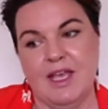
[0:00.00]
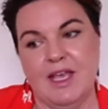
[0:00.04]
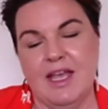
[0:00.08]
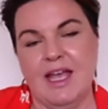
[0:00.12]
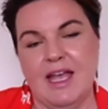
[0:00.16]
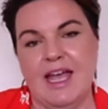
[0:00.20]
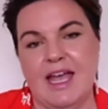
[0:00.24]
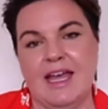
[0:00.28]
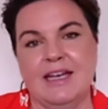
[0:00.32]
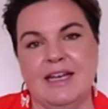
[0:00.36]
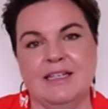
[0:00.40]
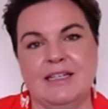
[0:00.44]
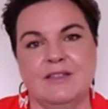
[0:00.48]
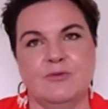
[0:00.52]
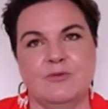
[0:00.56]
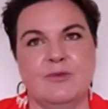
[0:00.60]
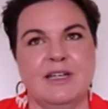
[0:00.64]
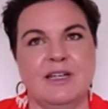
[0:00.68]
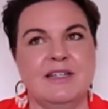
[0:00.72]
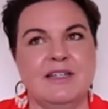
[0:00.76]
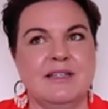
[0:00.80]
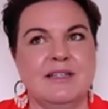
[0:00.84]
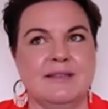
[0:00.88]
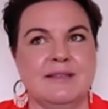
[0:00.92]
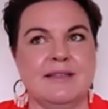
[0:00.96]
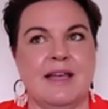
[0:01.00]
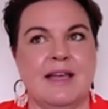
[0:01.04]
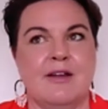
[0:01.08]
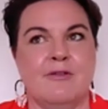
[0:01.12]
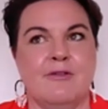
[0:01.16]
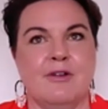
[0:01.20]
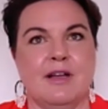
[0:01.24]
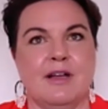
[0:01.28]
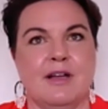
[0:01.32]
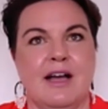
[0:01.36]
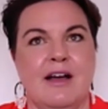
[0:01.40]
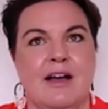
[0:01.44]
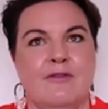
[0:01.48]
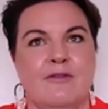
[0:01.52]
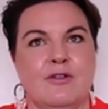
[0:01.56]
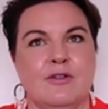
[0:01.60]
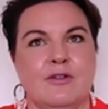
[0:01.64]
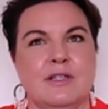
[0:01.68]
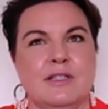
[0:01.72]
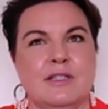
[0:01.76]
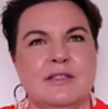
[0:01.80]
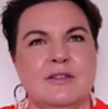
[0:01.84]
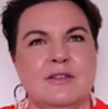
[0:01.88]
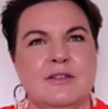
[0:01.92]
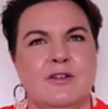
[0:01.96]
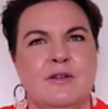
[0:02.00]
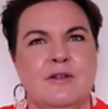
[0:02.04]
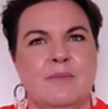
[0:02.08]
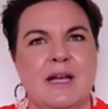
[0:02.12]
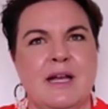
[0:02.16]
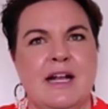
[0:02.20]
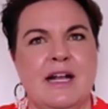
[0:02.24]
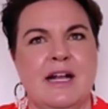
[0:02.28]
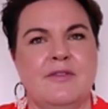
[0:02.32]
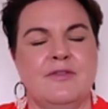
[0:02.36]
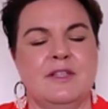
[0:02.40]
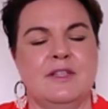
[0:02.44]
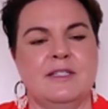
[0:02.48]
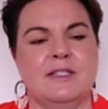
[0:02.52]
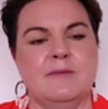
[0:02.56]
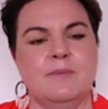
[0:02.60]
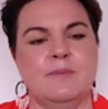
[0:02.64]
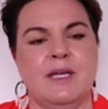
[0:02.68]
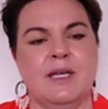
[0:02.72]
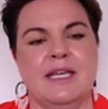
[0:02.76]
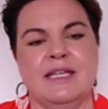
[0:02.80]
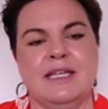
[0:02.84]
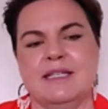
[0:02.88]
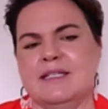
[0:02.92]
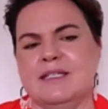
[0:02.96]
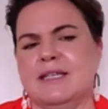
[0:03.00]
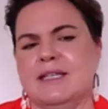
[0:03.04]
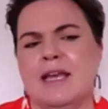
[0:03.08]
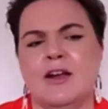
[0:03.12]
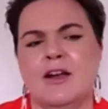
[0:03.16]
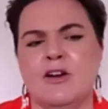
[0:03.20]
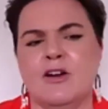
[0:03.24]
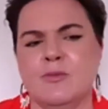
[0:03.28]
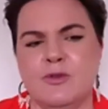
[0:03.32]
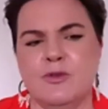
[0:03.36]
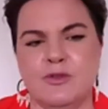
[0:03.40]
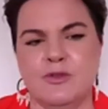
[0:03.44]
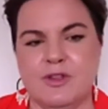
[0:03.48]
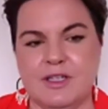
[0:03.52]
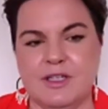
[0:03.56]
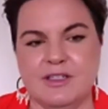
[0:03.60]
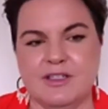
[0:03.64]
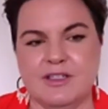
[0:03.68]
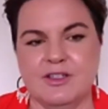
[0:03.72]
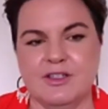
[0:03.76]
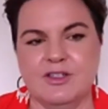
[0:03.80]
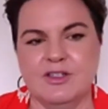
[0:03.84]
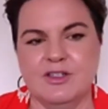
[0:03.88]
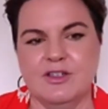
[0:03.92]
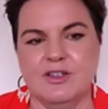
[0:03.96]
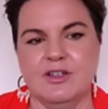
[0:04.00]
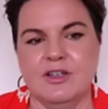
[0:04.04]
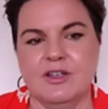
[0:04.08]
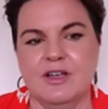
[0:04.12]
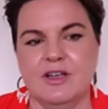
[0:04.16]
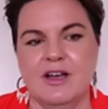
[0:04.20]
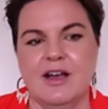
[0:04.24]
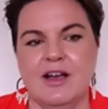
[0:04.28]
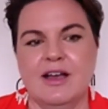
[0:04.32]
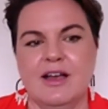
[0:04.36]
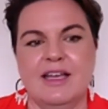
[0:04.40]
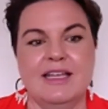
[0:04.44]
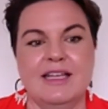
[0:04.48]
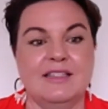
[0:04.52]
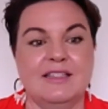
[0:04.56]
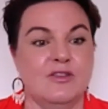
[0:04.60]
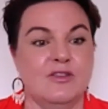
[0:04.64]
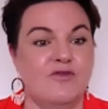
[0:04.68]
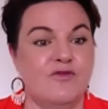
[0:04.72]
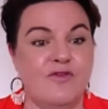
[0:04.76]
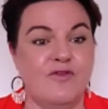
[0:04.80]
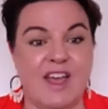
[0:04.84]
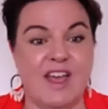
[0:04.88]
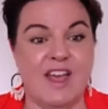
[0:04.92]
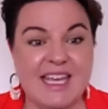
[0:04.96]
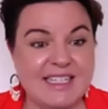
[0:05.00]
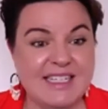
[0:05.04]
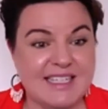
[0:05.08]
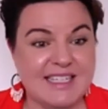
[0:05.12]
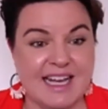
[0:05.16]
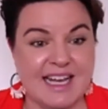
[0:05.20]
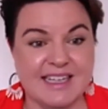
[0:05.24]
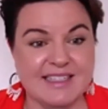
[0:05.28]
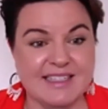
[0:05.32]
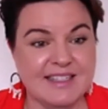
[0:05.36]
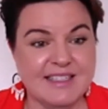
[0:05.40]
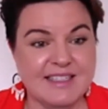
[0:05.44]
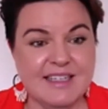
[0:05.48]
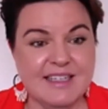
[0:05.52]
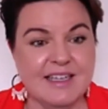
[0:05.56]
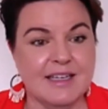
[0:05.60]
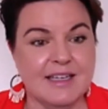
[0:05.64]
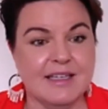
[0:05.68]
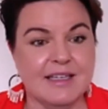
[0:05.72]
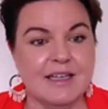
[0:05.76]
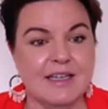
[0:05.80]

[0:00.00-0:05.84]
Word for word: And when I say recover, it's not about this being a terrible thing to do. It's fantastic.